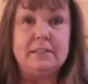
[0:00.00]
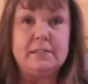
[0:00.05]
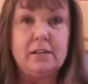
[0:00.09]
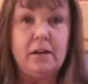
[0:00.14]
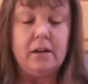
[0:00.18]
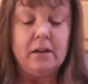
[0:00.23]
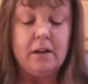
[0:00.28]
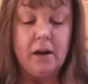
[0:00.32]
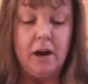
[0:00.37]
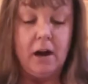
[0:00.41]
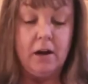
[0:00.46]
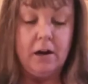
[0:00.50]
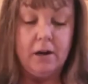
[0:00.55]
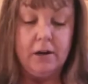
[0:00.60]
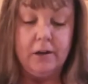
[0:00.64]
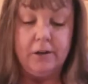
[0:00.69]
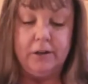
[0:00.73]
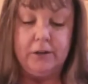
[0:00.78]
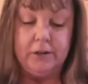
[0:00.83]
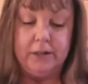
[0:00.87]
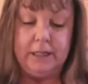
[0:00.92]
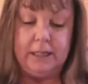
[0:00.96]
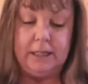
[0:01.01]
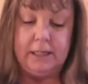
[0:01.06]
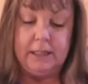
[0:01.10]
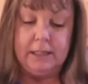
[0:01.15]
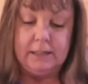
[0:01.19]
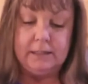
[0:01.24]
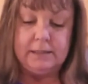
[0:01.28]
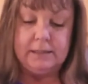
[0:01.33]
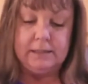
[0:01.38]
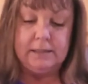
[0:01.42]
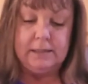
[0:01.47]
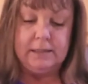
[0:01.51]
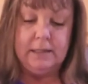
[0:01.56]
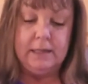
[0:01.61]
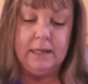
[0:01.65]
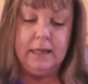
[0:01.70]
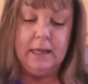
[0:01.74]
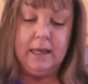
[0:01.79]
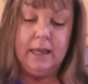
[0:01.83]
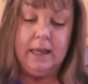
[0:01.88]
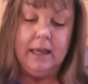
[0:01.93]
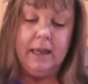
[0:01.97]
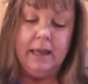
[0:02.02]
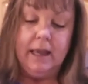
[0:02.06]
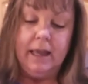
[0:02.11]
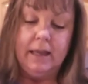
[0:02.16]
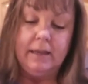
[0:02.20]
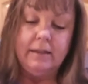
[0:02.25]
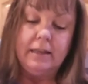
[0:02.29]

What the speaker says: are our cookies, and